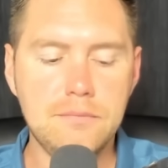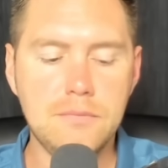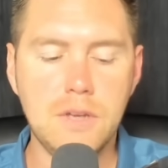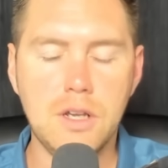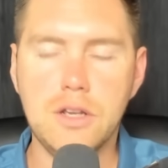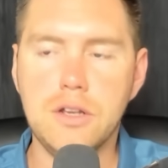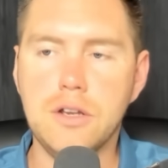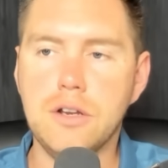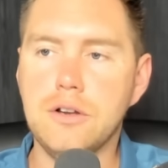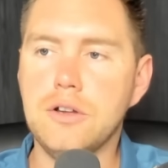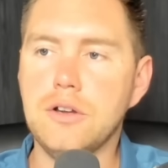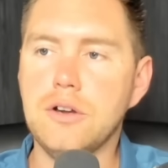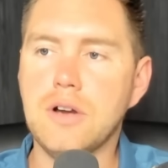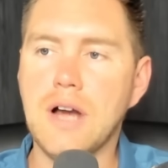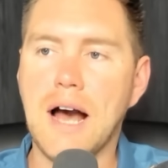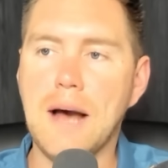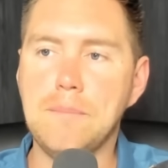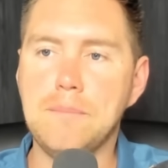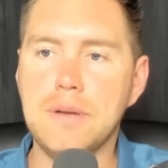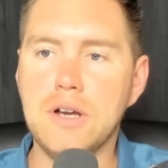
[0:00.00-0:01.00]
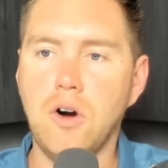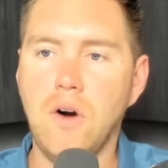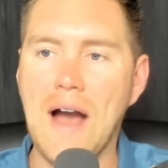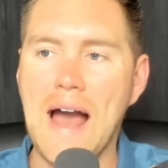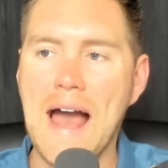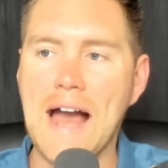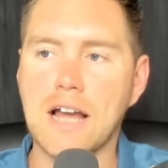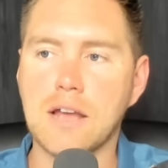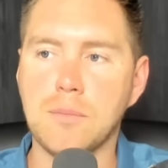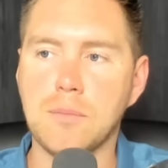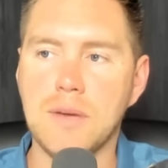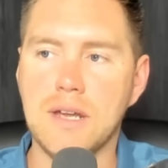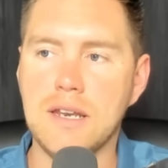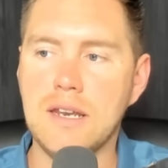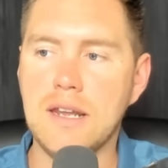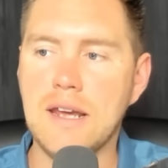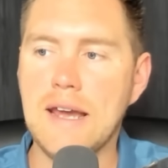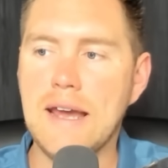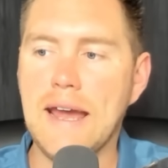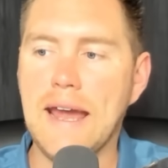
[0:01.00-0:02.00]
you got Bill Ackman
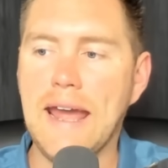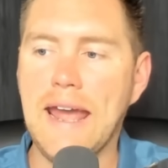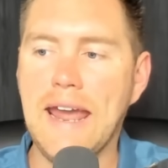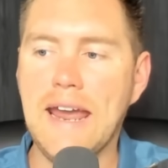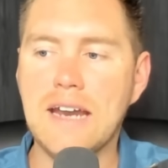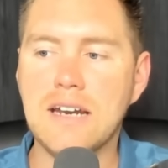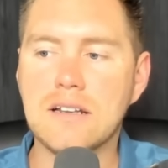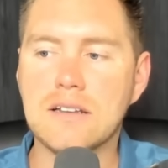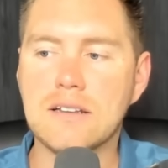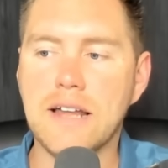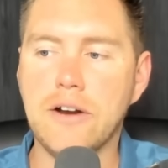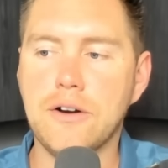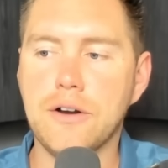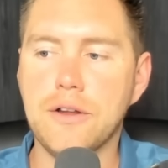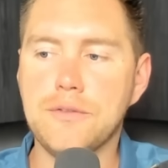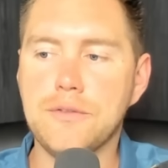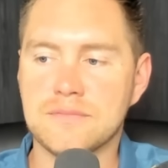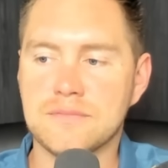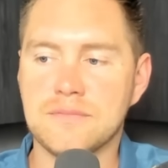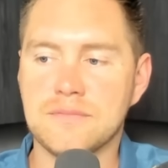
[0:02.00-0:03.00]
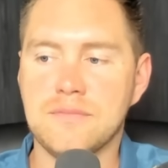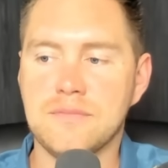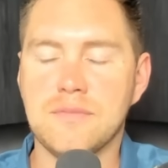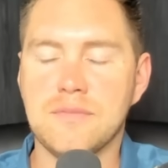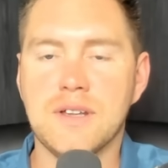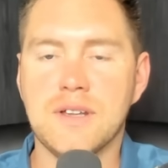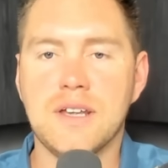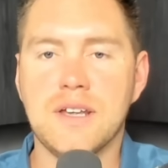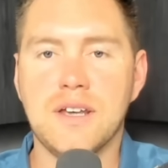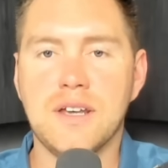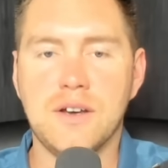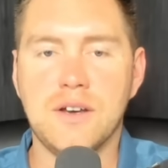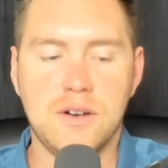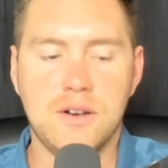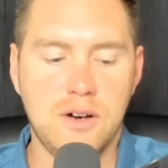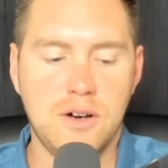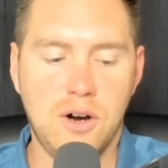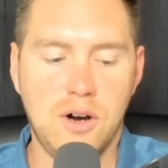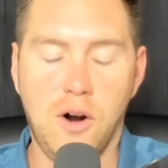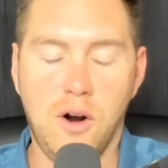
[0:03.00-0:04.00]
and Larry.
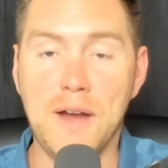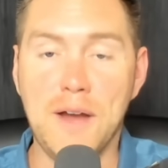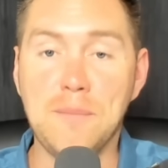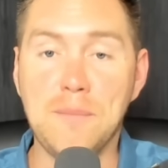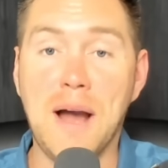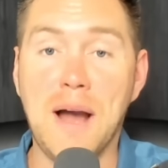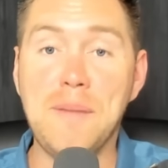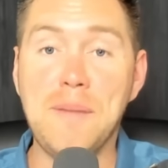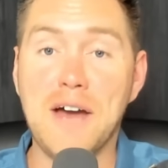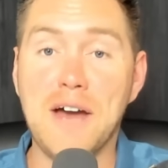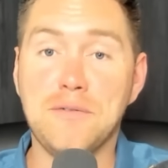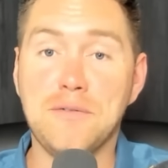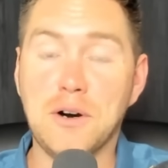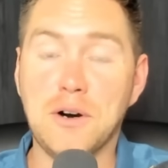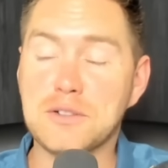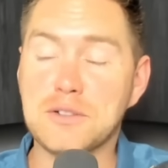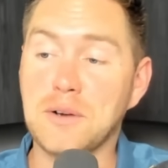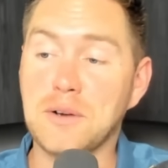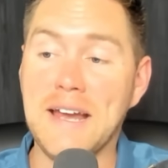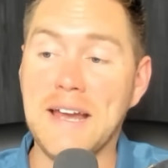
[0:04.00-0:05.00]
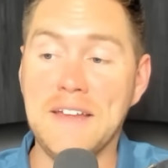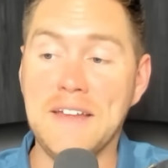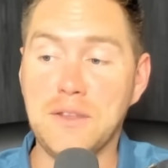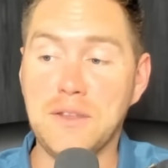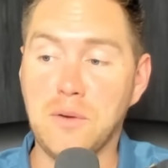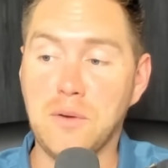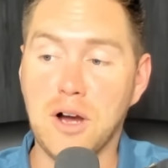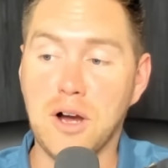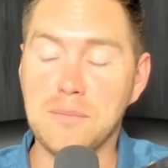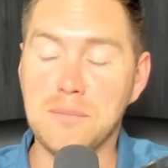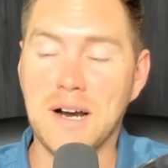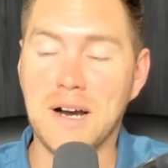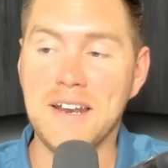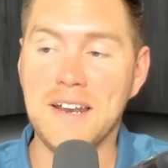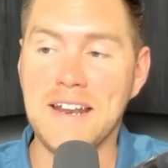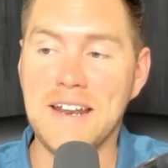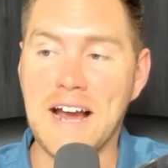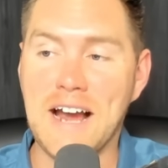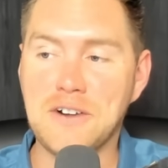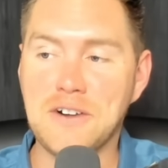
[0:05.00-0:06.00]
All right, my bad, folks. So I hit the wrong button
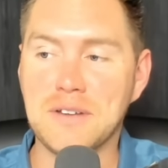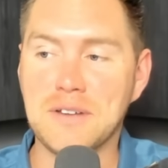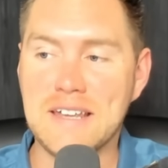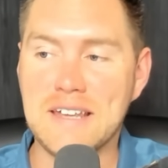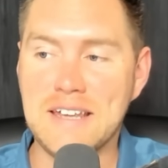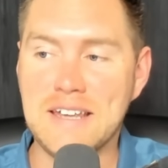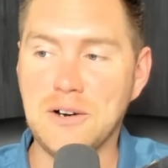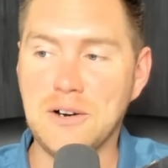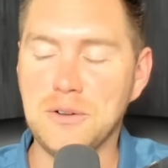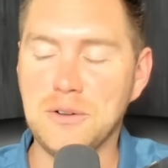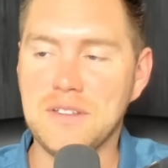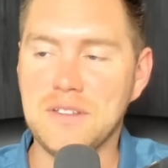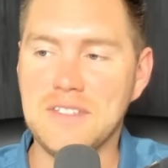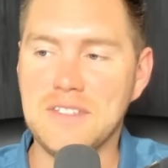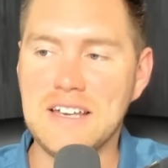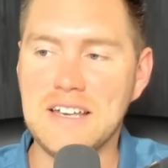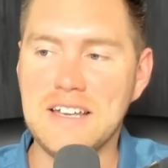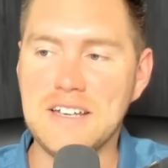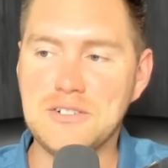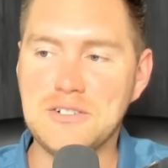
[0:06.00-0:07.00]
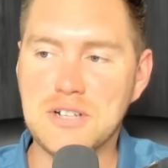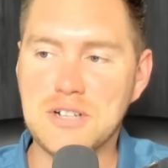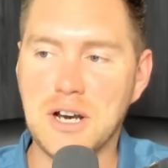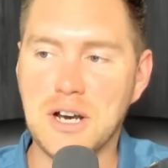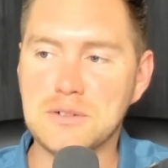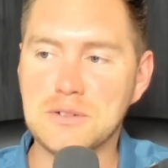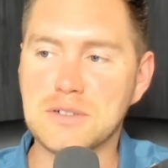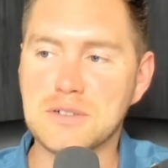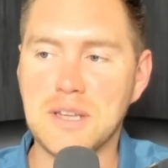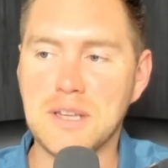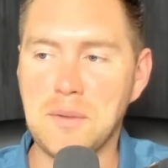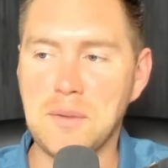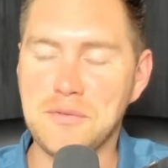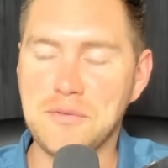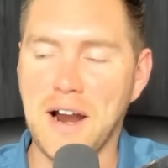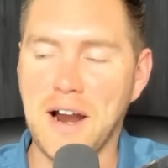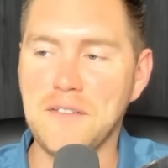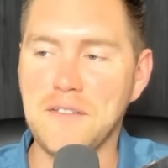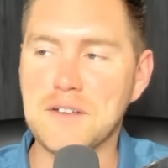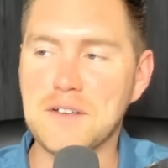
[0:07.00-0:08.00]
and actually killed the show. So let me
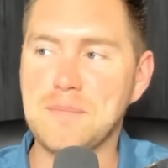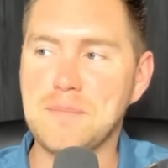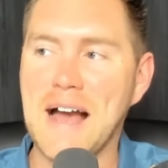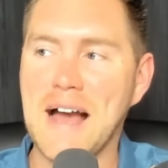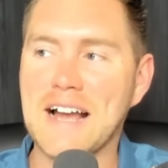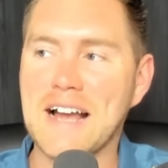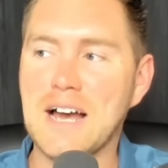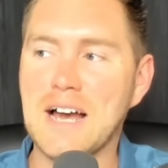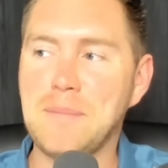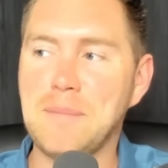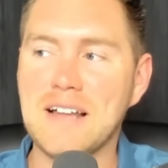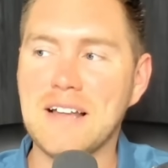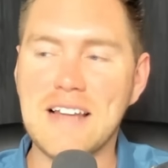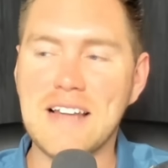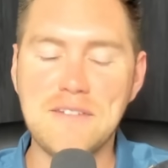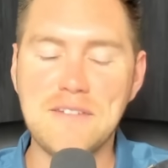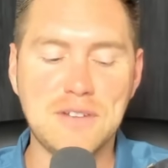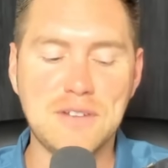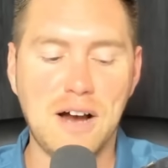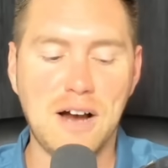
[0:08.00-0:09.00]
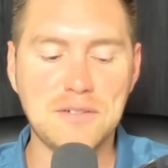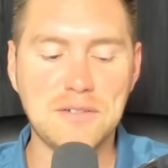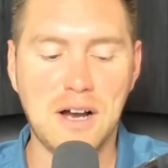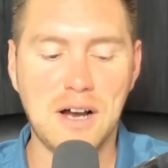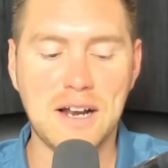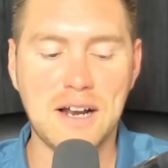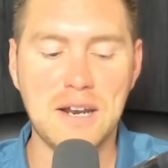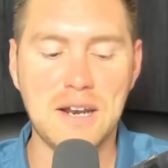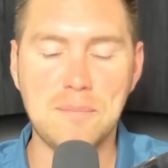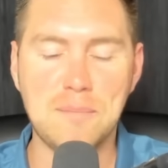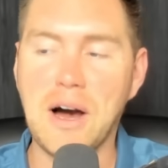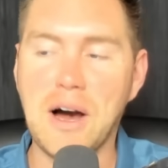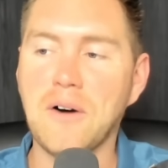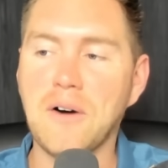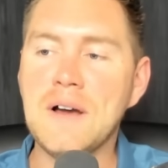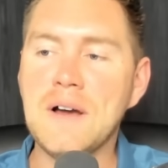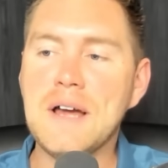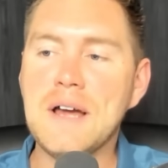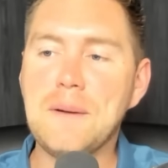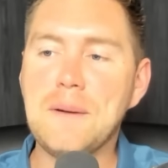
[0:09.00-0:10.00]
fire this back up. I left off talking about
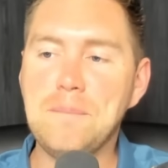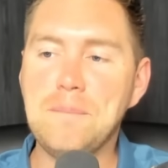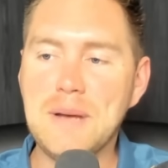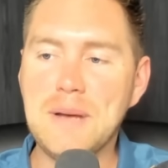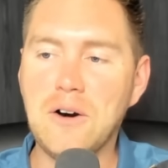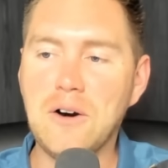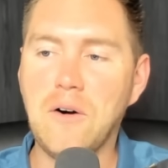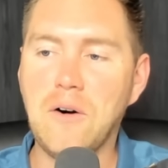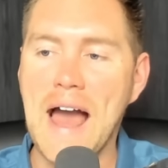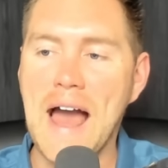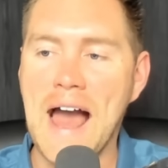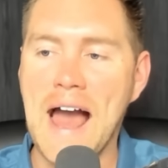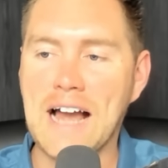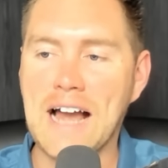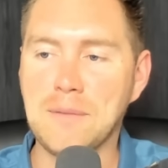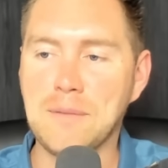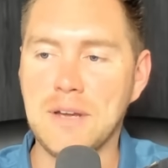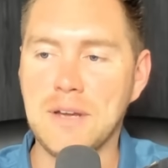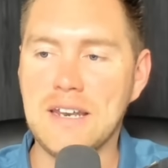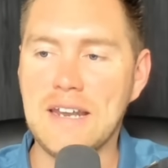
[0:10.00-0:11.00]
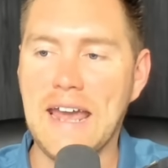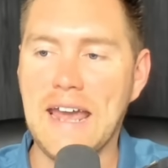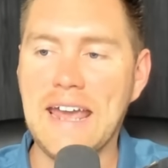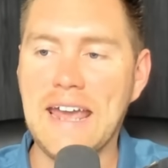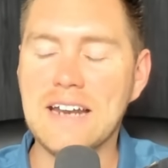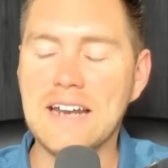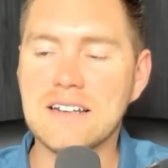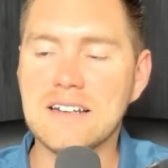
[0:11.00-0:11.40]
Bill Ackman and